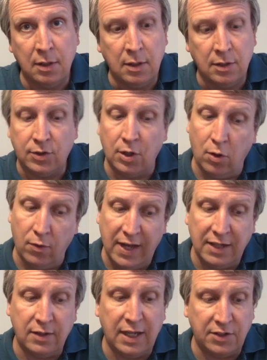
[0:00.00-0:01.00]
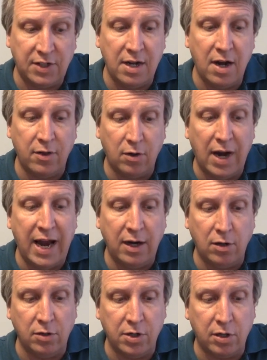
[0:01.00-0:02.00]
So that's another
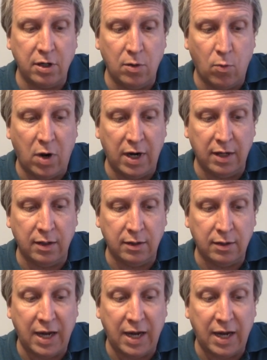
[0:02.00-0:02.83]
angle you're going to want to